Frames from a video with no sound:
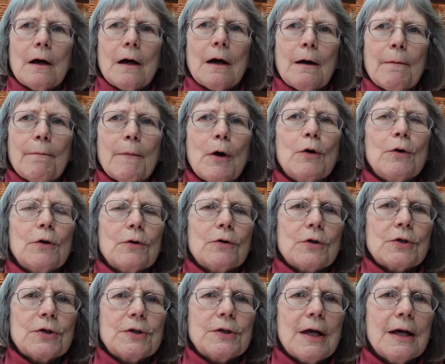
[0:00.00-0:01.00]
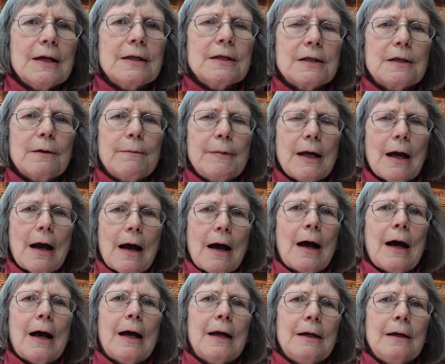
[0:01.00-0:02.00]
motors tends to be
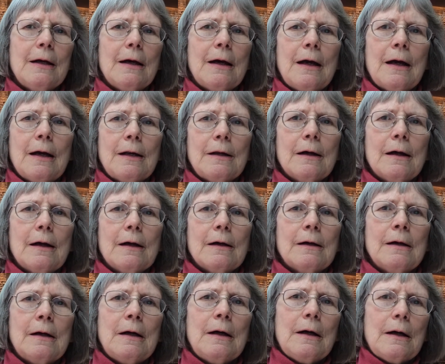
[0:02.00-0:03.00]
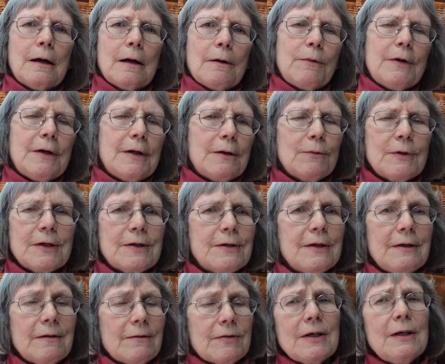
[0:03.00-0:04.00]
high, and we've
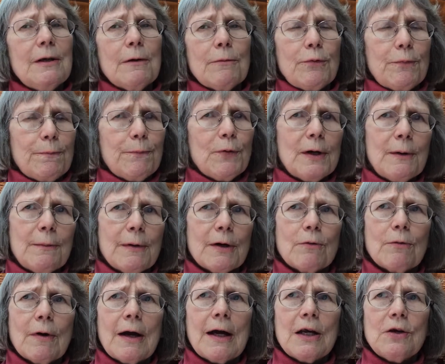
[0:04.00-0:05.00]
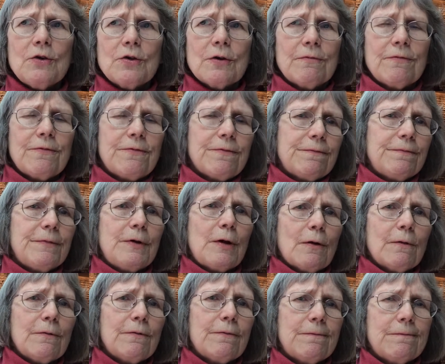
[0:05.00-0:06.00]
seen a pretty big range of
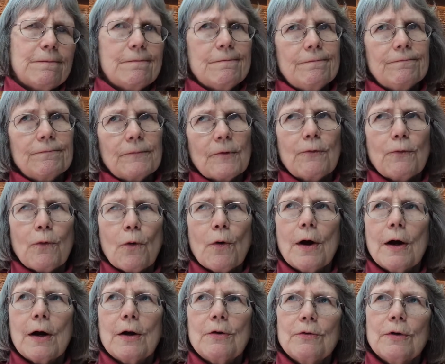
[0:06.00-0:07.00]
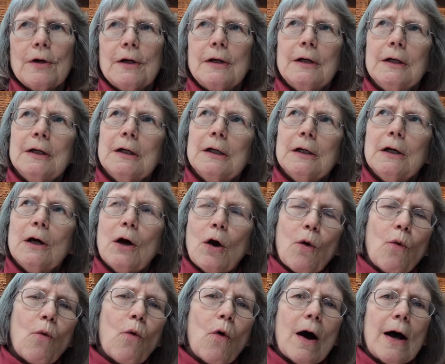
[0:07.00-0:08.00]
400
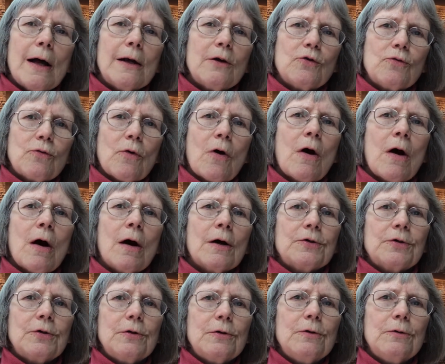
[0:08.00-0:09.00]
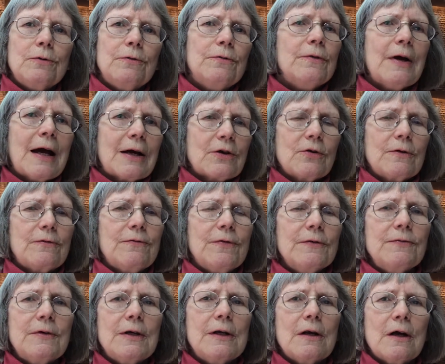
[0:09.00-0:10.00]
watt draw to actually
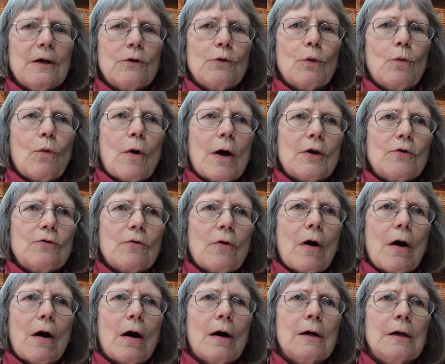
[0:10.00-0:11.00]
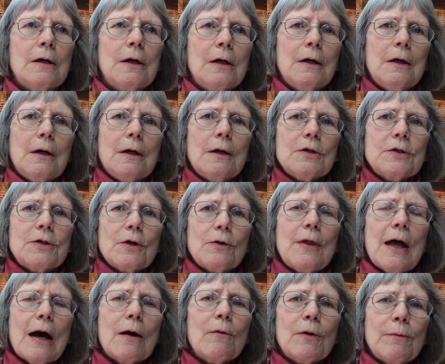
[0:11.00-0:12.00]
1500 watt draw. So
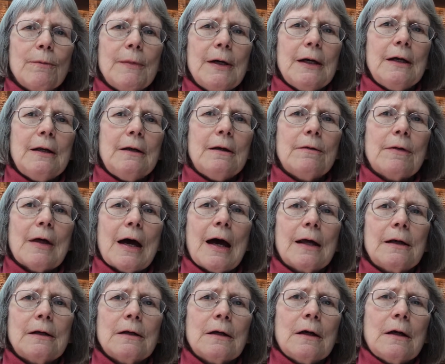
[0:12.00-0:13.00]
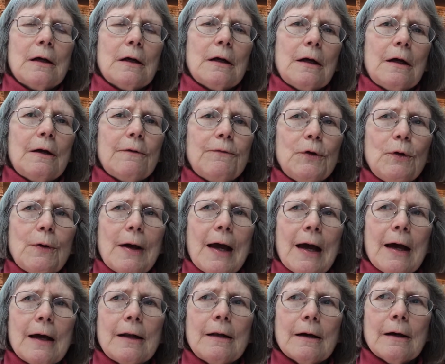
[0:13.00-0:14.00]
that would mean that if you
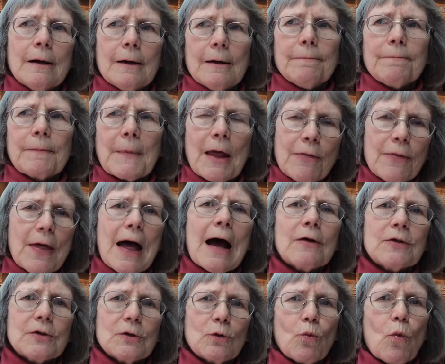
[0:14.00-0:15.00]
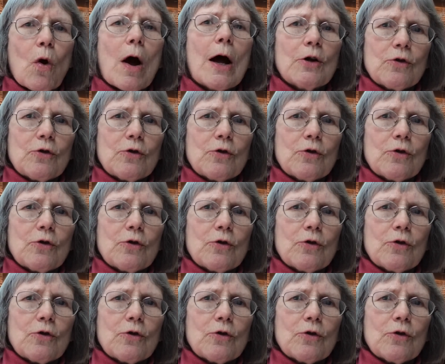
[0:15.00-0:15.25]
had 1,000 watt